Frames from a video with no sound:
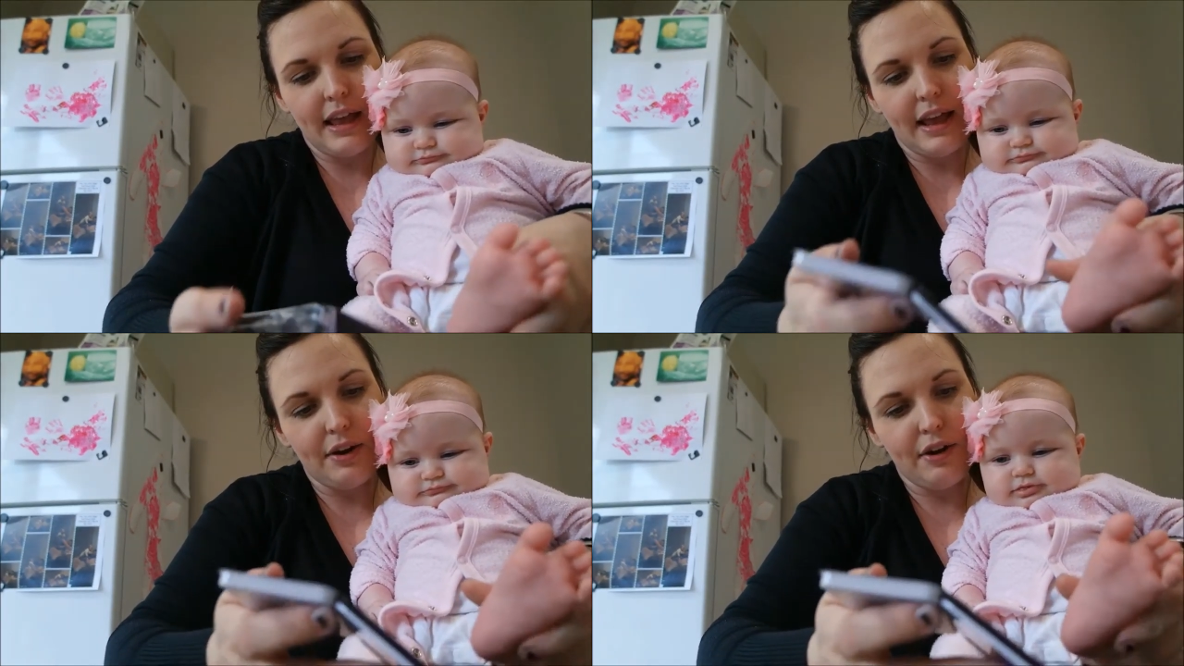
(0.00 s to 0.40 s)

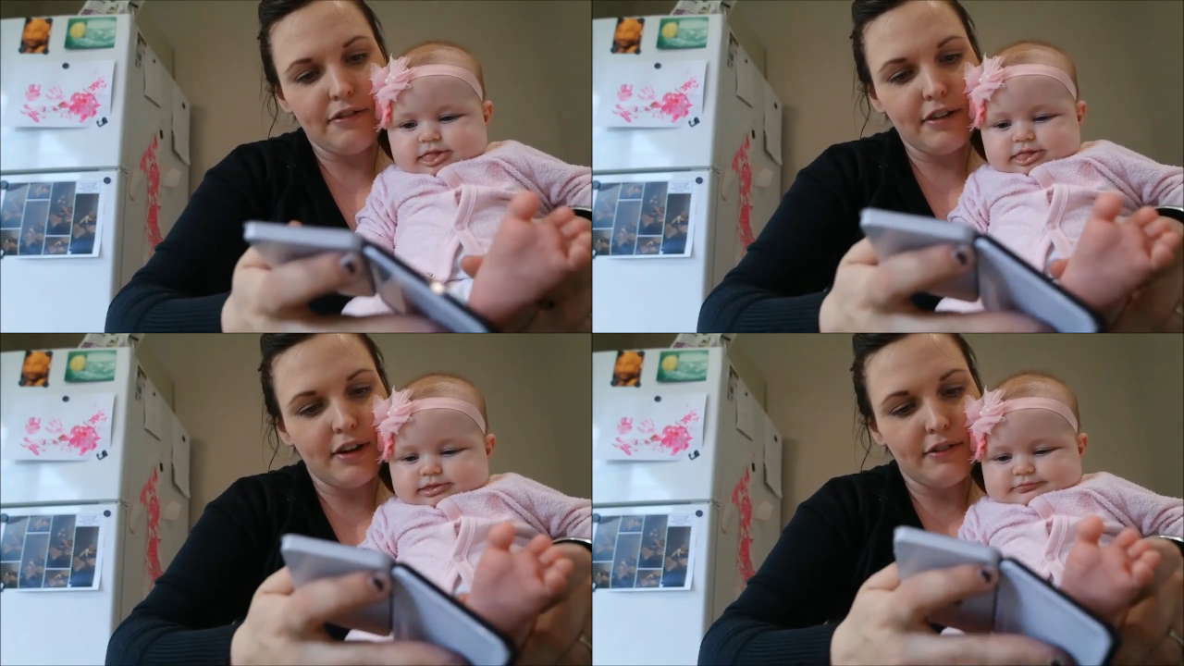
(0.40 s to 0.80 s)
Speaker 1: And
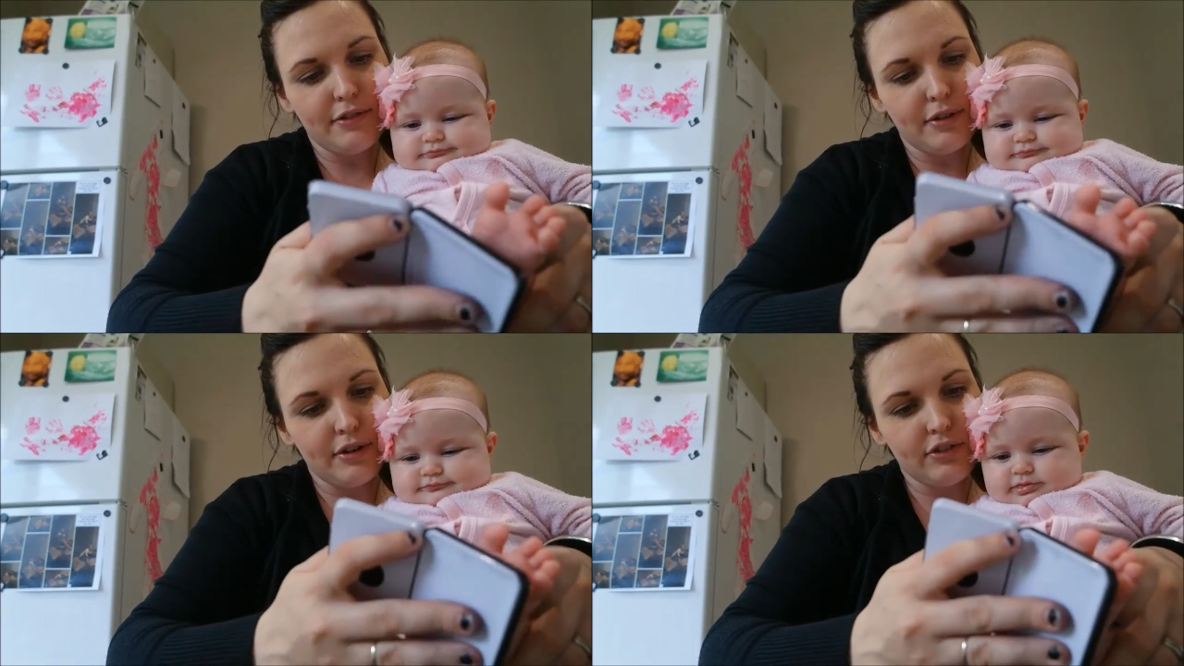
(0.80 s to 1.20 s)
hopefully her
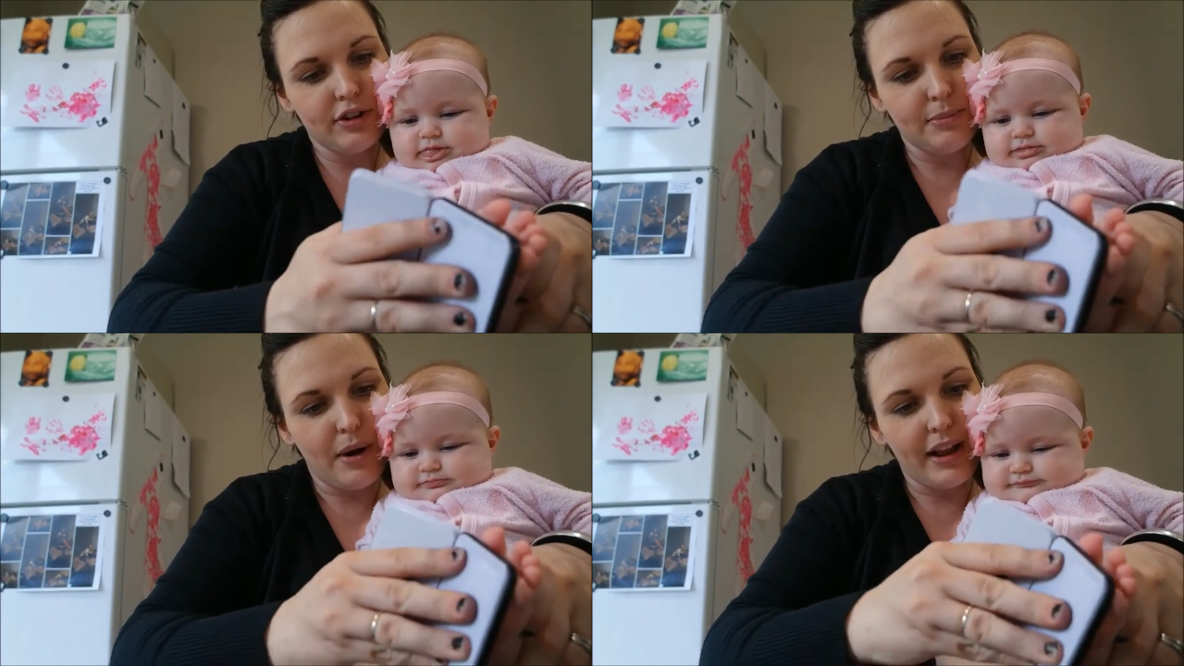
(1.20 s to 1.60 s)
foot,
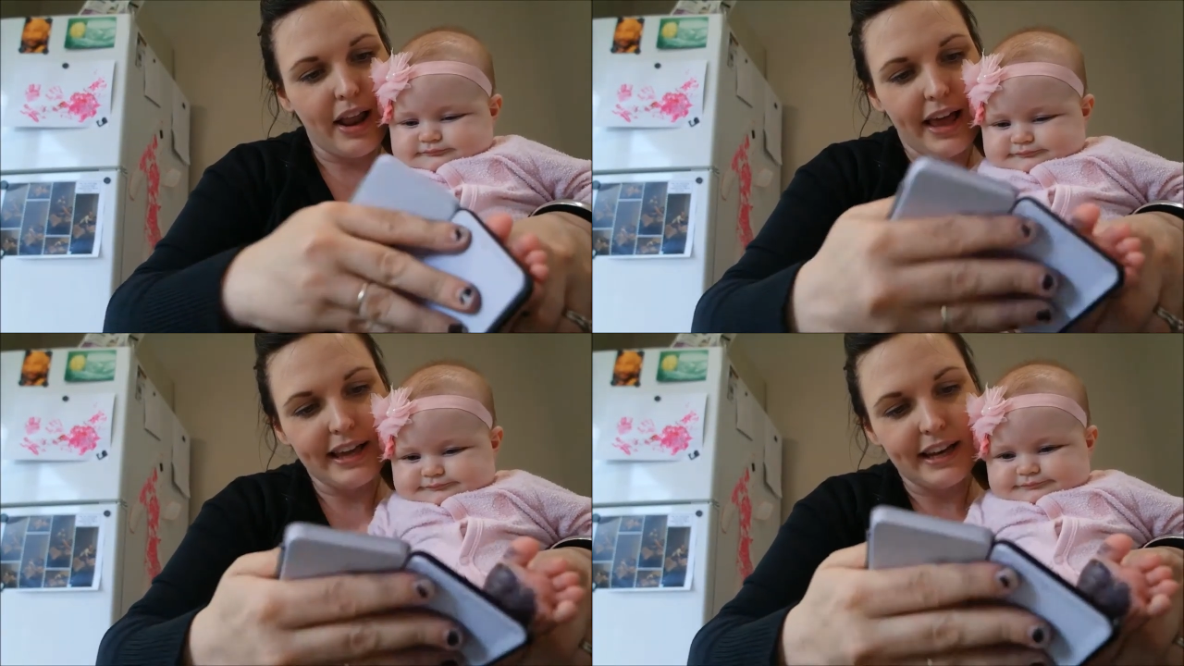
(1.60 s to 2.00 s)
she might
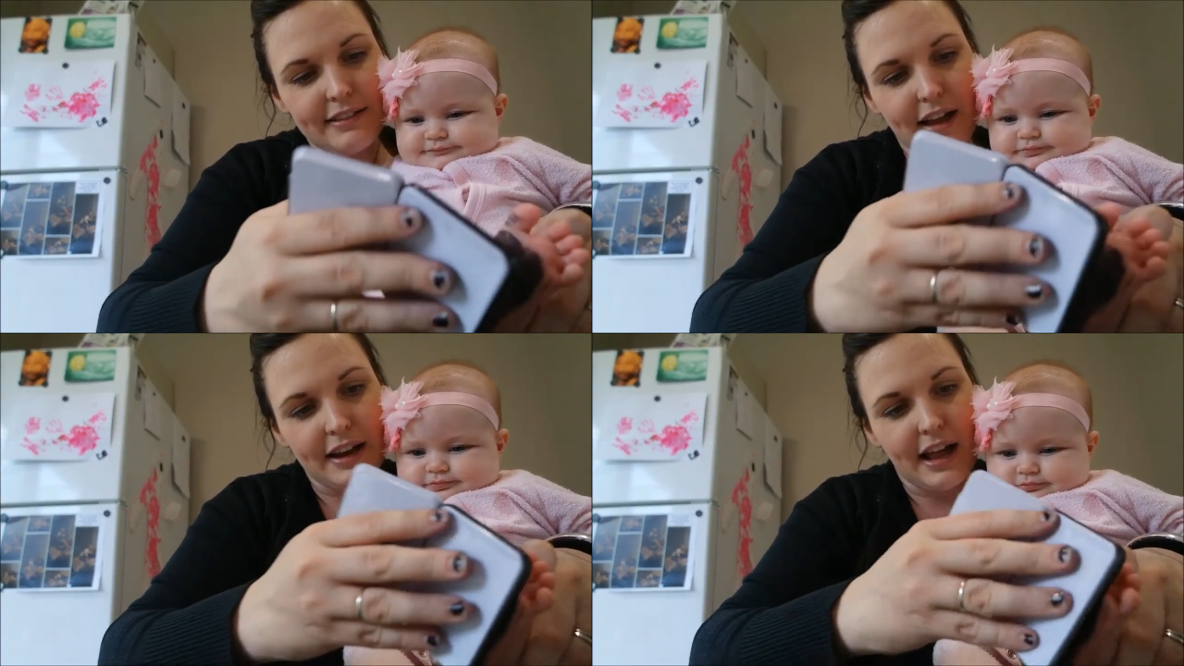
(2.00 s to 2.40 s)
like getting
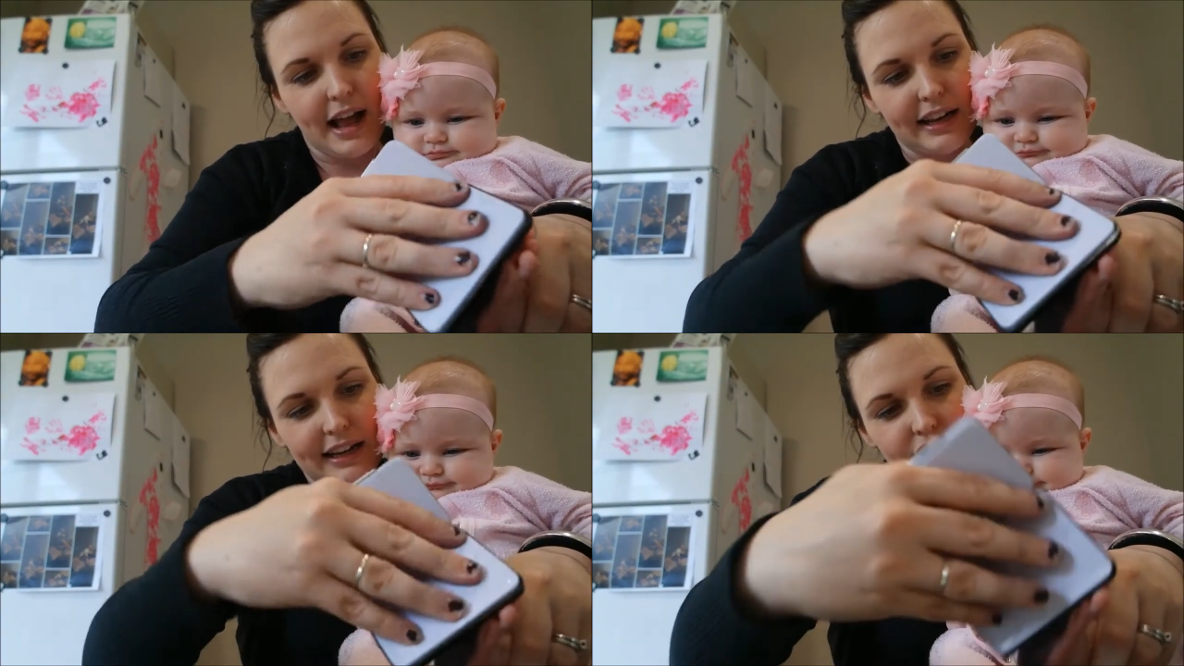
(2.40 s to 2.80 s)
done
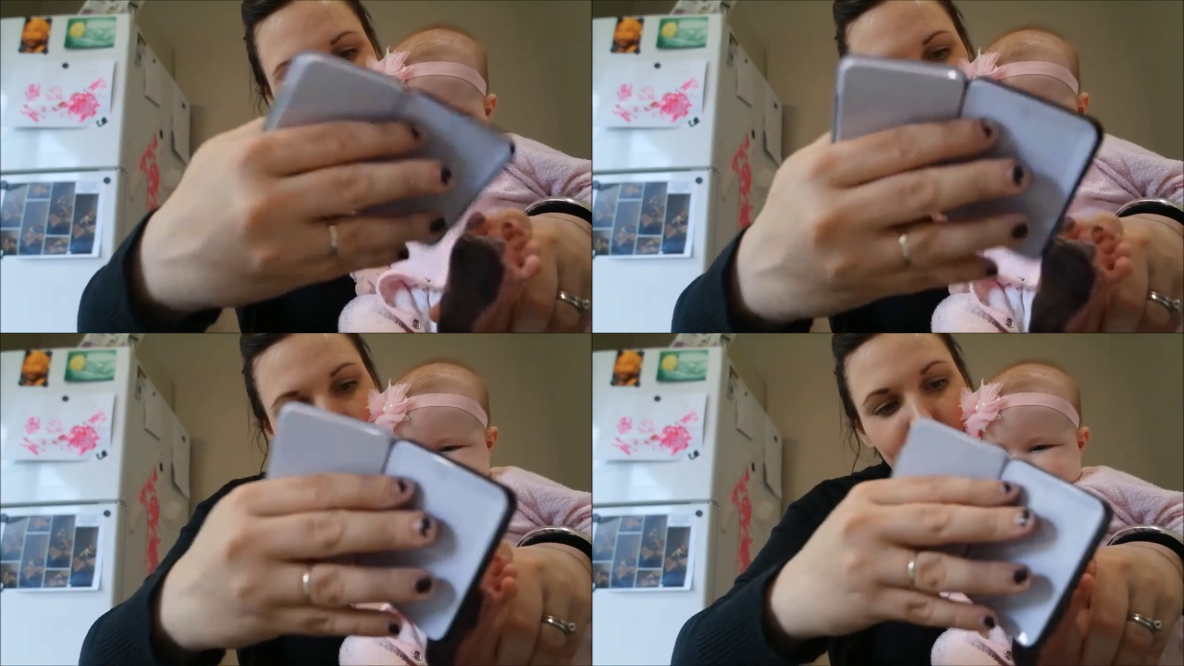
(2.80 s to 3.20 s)
a
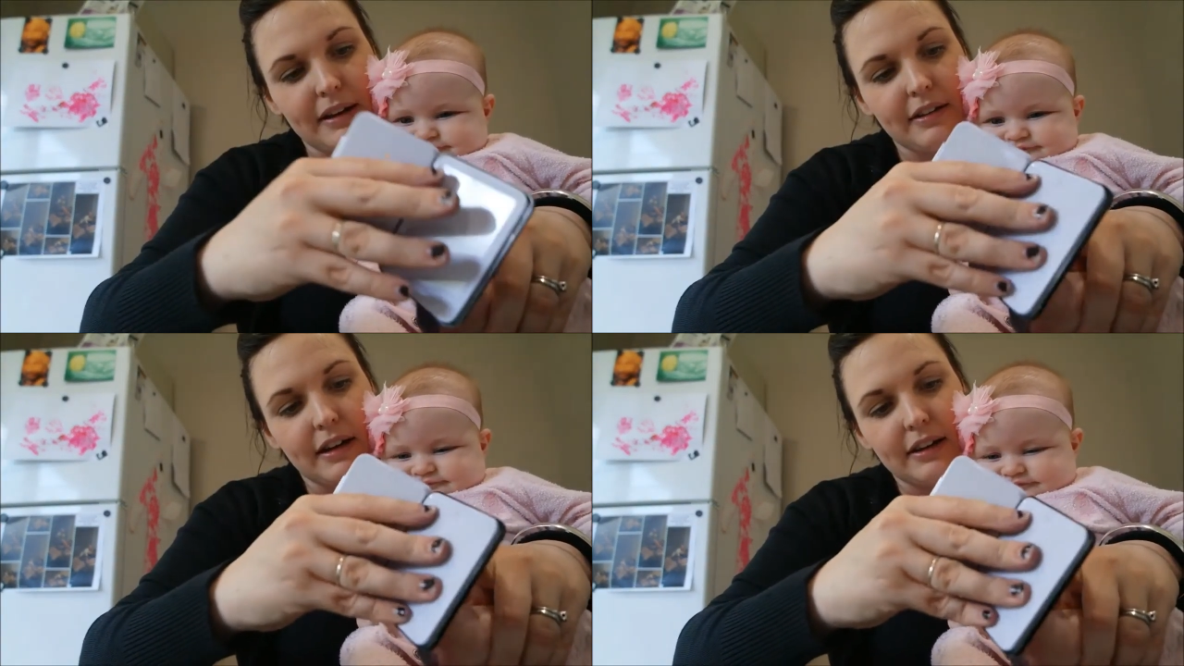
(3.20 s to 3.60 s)
little bit
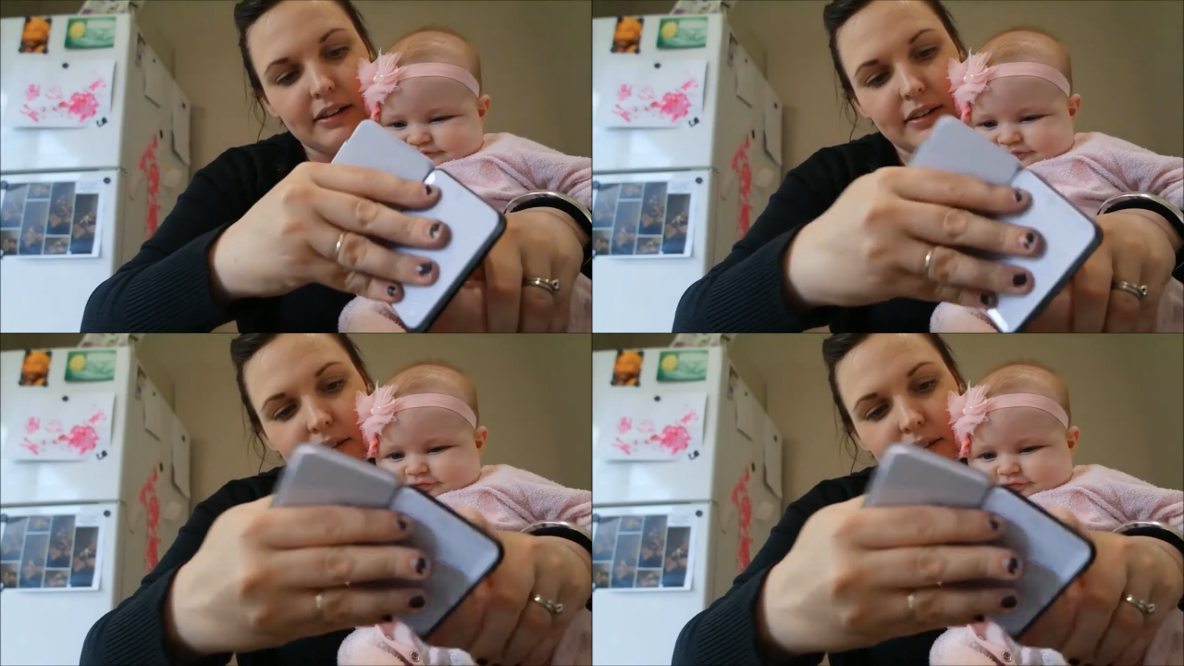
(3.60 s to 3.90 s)
better.